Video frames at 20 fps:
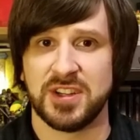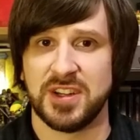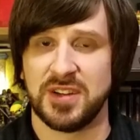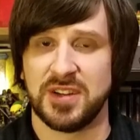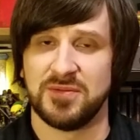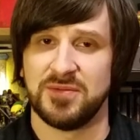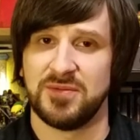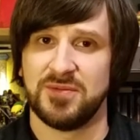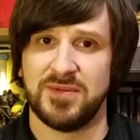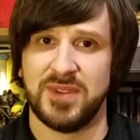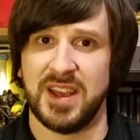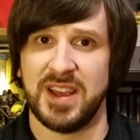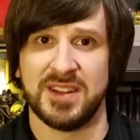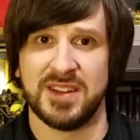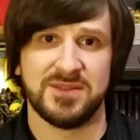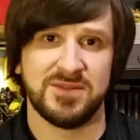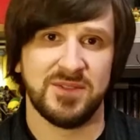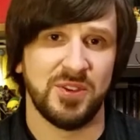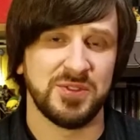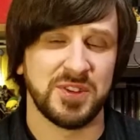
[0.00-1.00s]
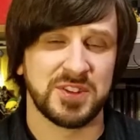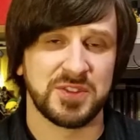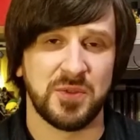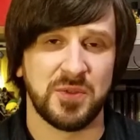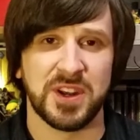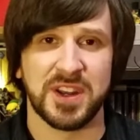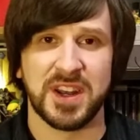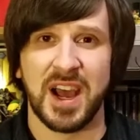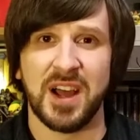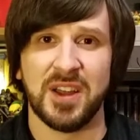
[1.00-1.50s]
and at only
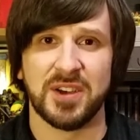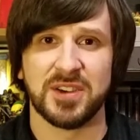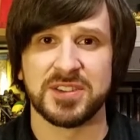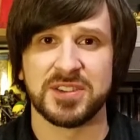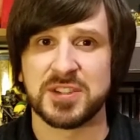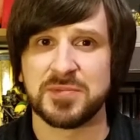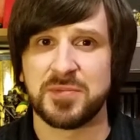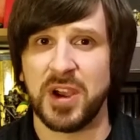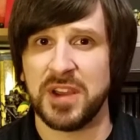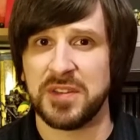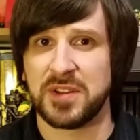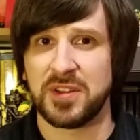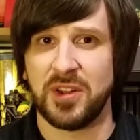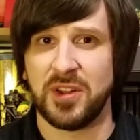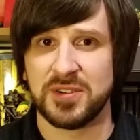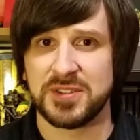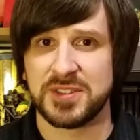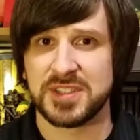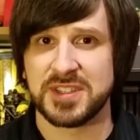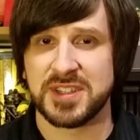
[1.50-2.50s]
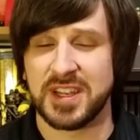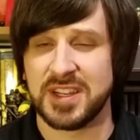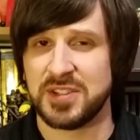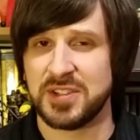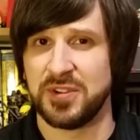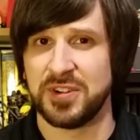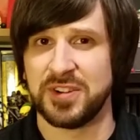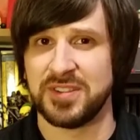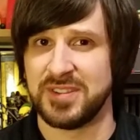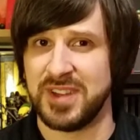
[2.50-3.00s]
$20 is probably the closest thing
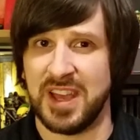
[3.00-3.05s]
to an